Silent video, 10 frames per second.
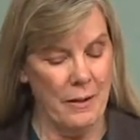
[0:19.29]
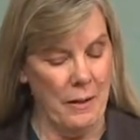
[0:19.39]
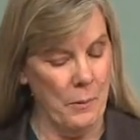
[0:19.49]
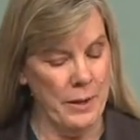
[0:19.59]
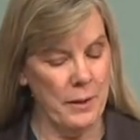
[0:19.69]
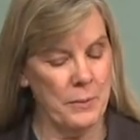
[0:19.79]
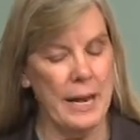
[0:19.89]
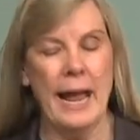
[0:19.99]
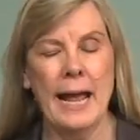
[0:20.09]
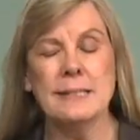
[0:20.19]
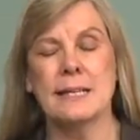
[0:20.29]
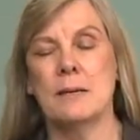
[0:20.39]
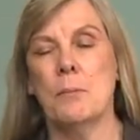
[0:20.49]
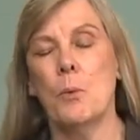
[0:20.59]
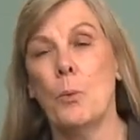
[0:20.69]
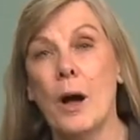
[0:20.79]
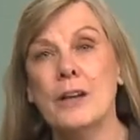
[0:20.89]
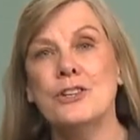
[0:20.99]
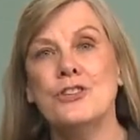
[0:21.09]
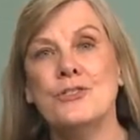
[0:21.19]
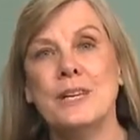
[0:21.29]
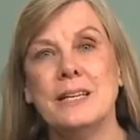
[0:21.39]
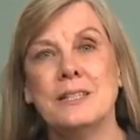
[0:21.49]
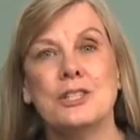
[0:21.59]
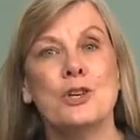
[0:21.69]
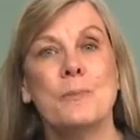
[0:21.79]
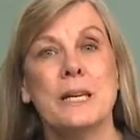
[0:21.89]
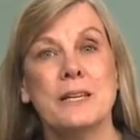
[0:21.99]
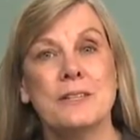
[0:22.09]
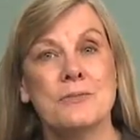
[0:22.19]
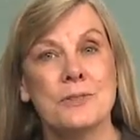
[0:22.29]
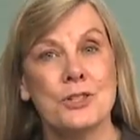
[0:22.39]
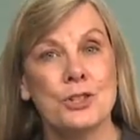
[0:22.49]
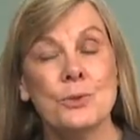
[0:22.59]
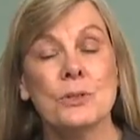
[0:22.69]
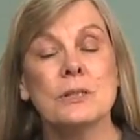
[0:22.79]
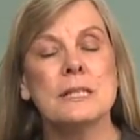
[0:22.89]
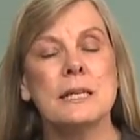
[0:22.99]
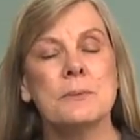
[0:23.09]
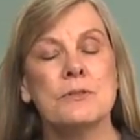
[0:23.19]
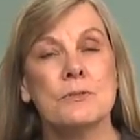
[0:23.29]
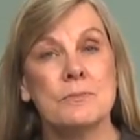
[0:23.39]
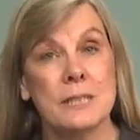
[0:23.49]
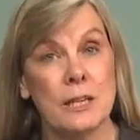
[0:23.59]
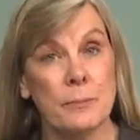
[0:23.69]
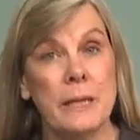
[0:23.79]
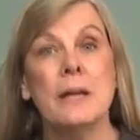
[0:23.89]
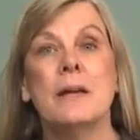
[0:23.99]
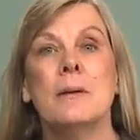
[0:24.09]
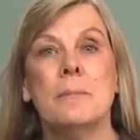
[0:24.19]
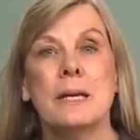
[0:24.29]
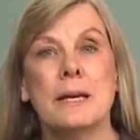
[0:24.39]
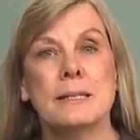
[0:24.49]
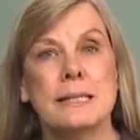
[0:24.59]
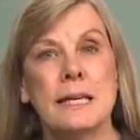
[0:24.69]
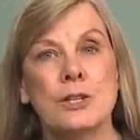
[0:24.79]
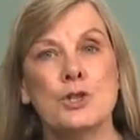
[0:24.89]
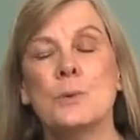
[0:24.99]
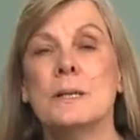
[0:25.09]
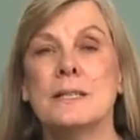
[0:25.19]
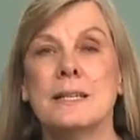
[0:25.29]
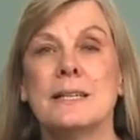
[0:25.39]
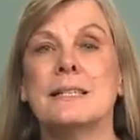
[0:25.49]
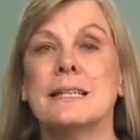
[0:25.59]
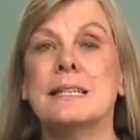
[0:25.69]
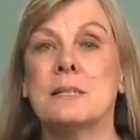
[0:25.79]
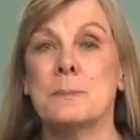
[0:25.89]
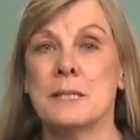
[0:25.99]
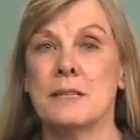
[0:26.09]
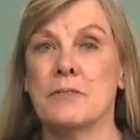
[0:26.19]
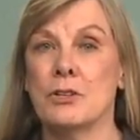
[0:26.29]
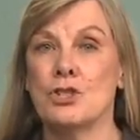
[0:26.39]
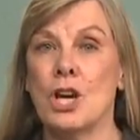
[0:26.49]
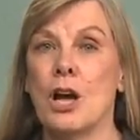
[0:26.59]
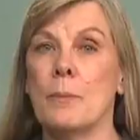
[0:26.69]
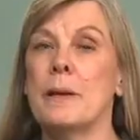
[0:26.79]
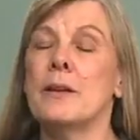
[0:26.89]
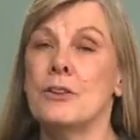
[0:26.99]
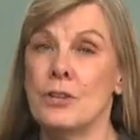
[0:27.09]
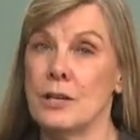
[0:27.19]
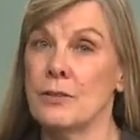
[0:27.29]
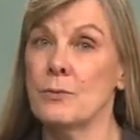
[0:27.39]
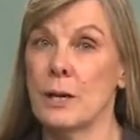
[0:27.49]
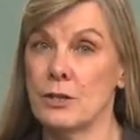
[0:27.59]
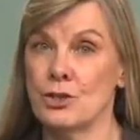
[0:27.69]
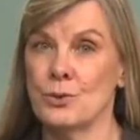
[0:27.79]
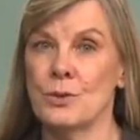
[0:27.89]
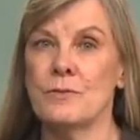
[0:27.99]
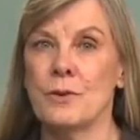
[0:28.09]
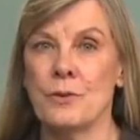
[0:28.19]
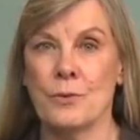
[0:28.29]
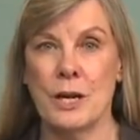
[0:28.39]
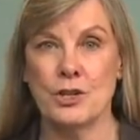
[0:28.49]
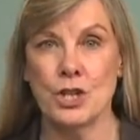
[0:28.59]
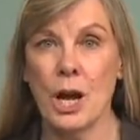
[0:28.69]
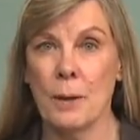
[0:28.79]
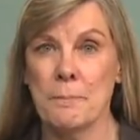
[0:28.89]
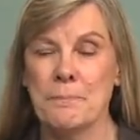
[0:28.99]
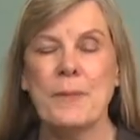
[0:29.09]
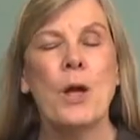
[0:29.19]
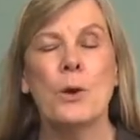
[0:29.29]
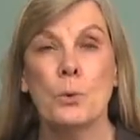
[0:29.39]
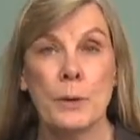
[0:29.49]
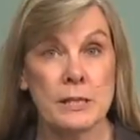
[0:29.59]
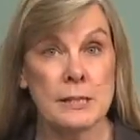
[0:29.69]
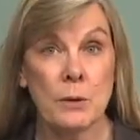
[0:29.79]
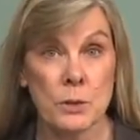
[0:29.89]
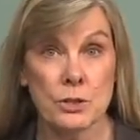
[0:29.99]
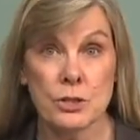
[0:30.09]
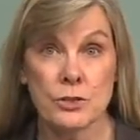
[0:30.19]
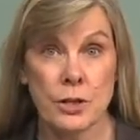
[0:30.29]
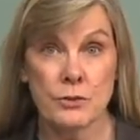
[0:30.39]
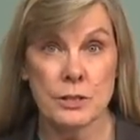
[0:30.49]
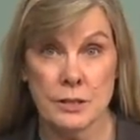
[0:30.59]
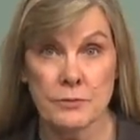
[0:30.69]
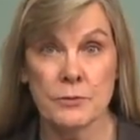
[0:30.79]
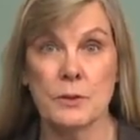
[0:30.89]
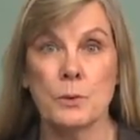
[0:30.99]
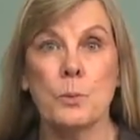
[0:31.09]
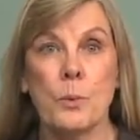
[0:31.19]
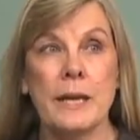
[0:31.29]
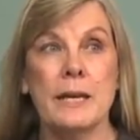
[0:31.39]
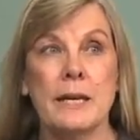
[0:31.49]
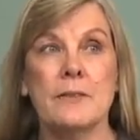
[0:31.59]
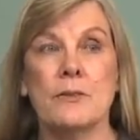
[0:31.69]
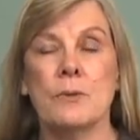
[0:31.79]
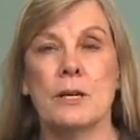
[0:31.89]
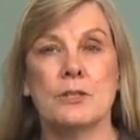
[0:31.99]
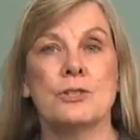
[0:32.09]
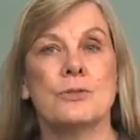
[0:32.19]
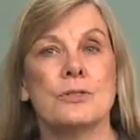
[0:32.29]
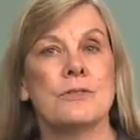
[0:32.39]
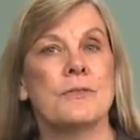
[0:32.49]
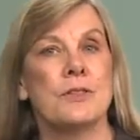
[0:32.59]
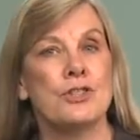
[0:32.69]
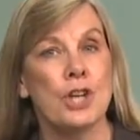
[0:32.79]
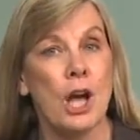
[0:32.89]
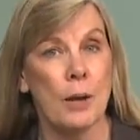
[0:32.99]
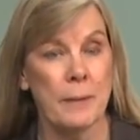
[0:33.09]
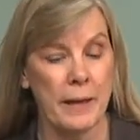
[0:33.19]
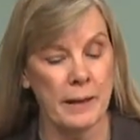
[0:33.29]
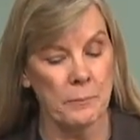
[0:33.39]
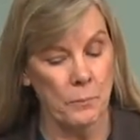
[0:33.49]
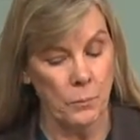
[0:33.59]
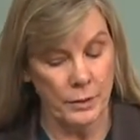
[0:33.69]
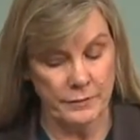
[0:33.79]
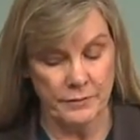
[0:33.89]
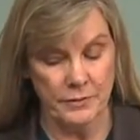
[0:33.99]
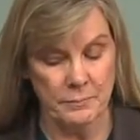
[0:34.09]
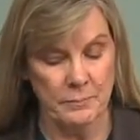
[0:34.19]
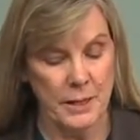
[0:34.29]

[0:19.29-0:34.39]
when I would ask him, why do you need so many different tools? He would tell me, because each one does a specific job and you need the right tool for the right job. We sewers are no different. We need the right tools for the job. And one of the